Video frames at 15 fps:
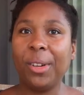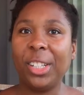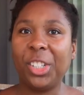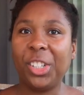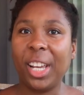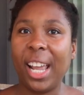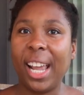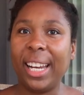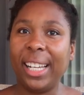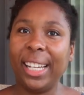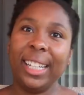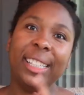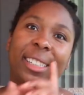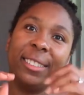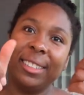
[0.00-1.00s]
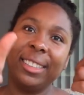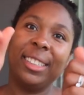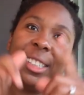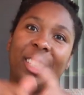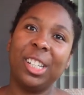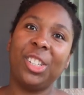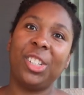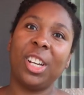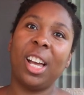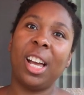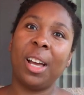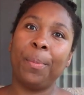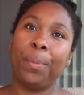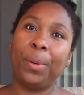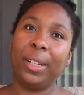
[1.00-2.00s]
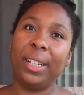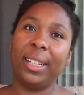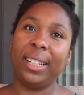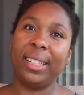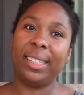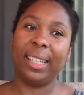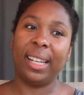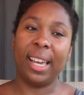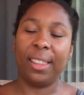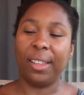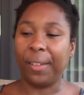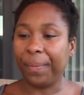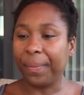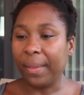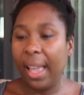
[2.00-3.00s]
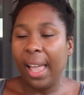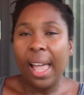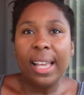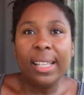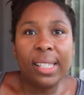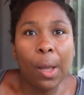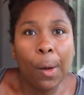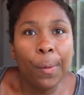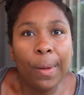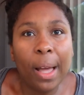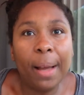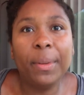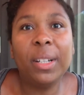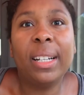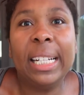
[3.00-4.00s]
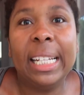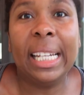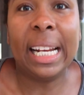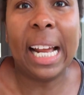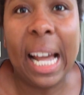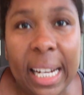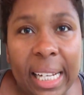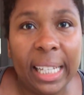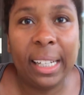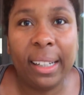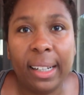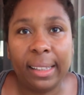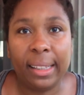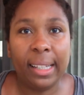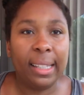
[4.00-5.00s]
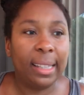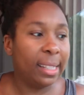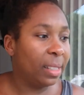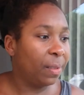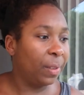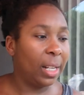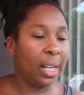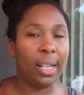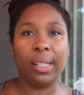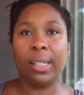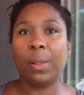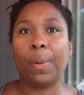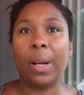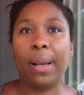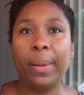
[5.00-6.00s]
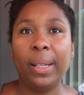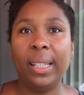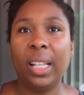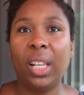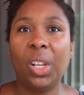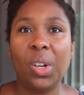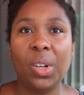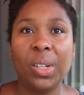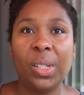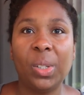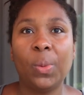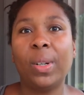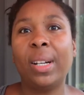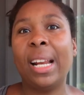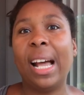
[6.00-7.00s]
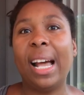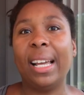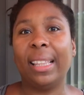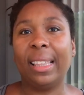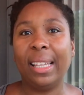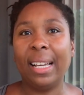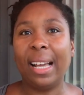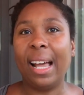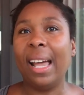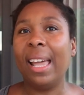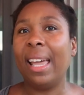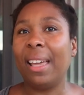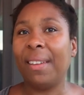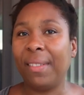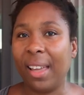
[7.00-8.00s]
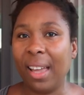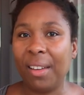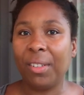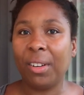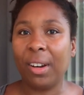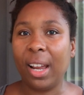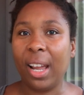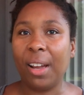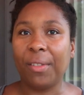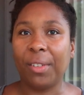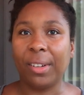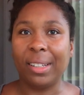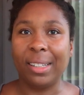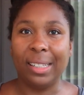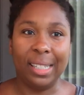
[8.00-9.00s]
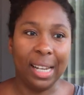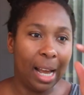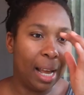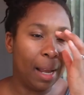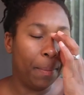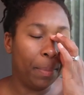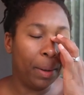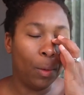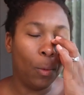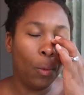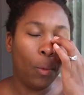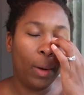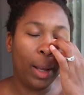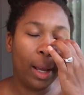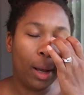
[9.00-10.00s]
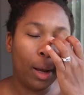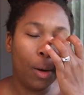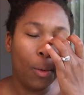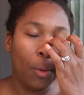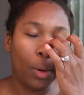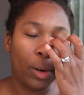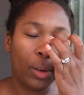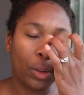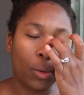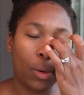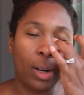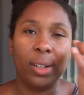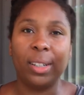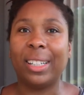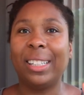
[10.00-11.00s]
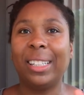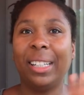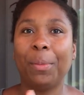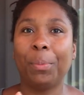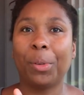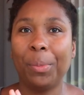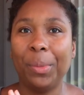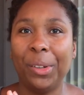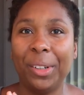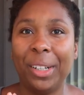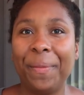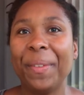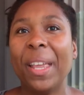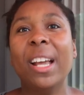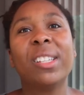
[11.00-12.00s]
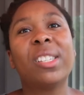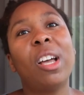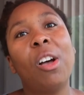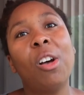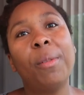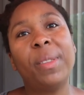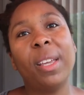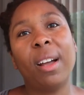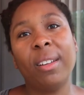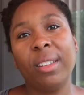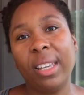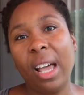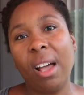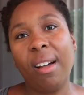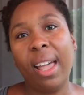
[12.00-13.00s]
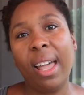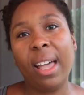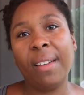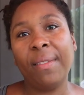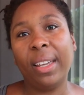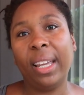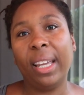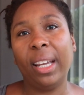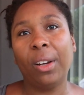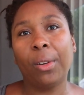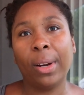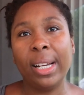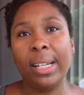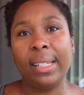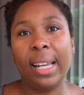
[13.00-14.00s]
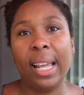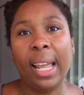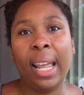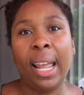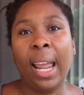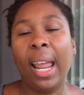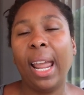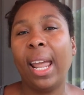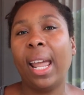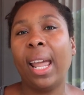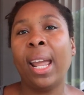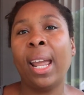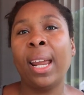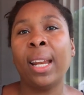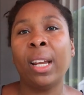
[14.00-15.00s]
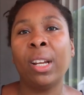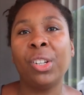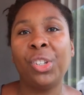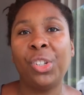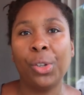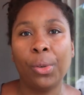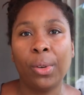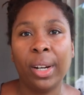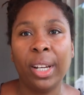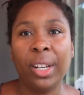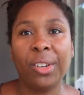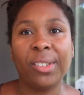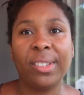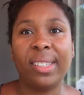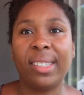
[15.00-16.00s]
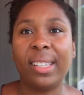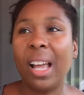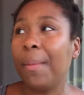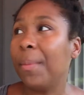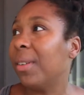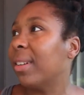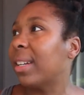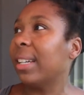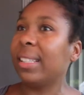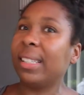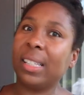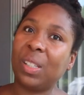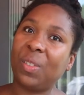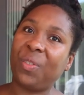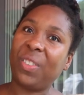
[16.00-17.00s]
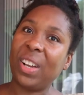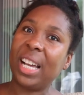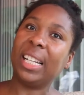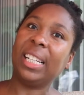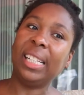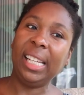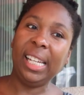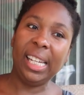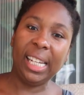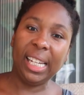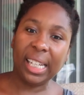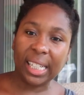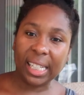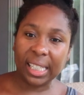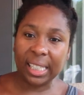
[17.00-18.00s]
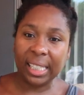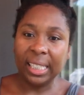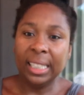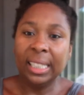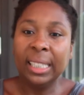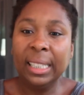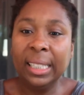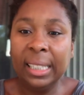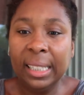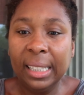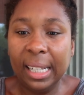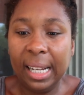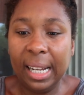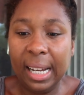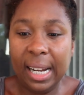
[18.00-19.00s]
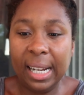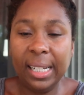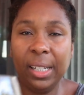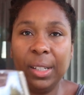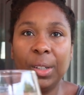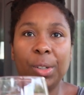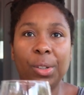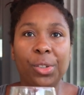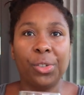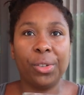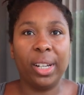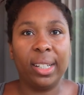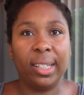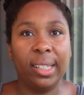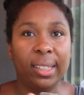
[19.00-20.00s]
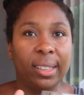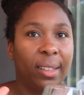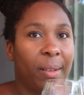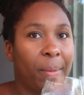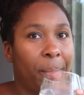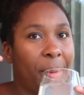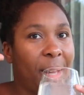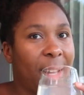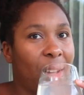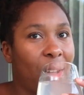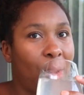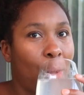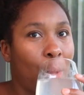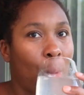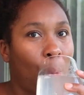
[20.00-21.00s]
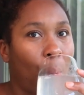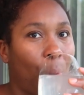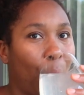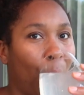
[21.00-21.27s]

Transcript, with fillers: what Chattie good job putting it together so i'm gonna get out of here i think this vlog is probably the longest one i think i have ever ever done but well worth chronicling bermuda so i hope that y'all have a great day and enjoying your summer because it's finally here i need a cold drink bye y'all